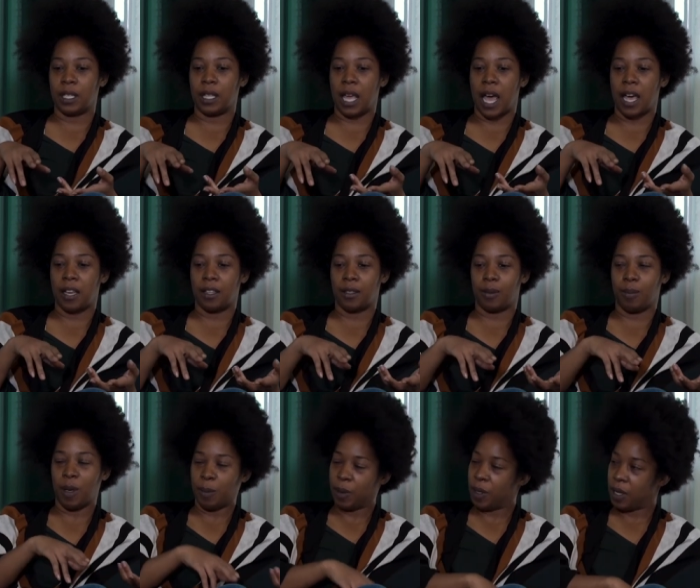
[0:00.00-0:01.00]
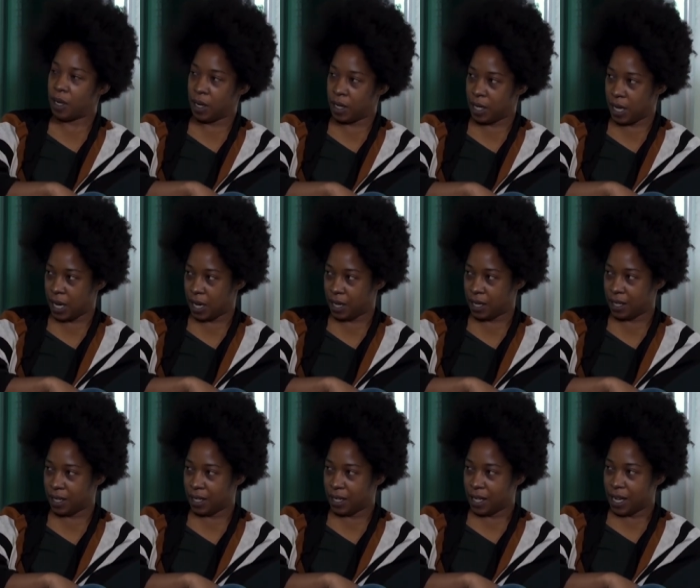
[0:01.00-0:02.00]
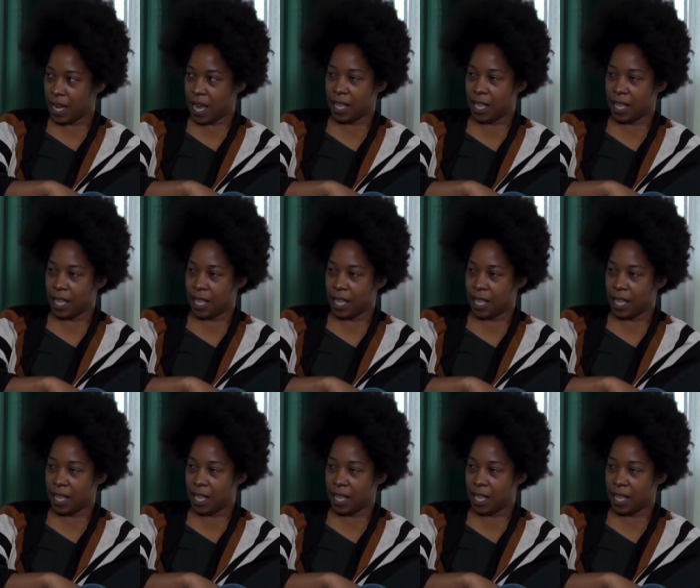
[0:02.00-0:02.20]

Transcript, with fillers: that people in the hood need Mm.